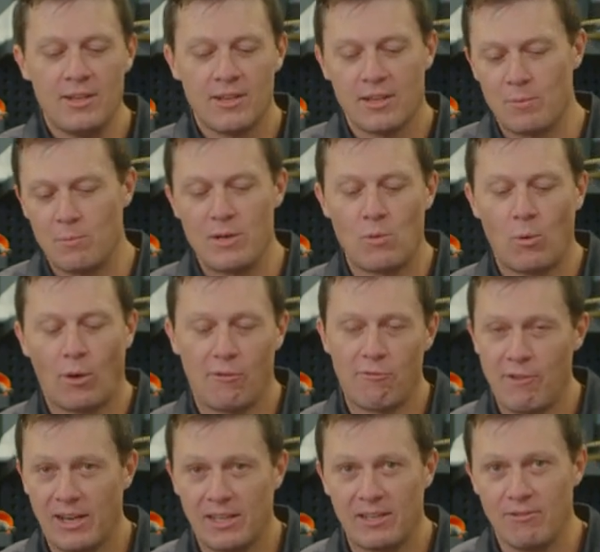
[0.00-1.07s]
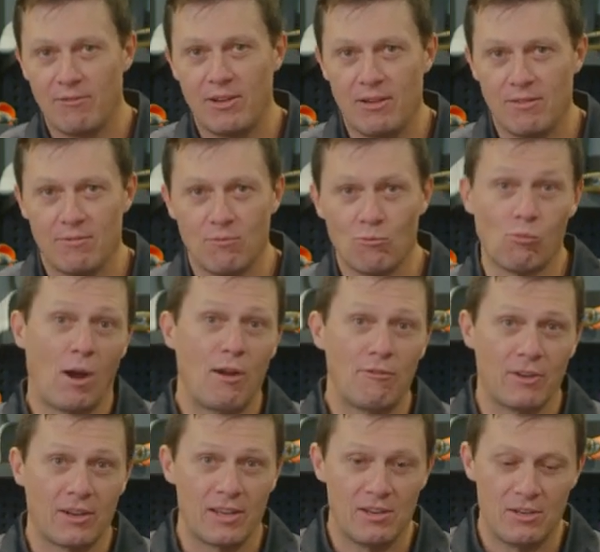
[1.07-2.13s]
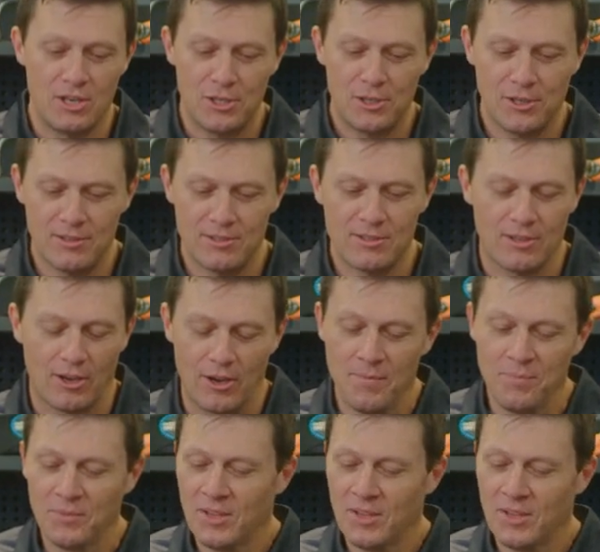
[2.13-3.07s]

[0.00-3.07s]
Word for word: can be quite effective in rougher conditions. So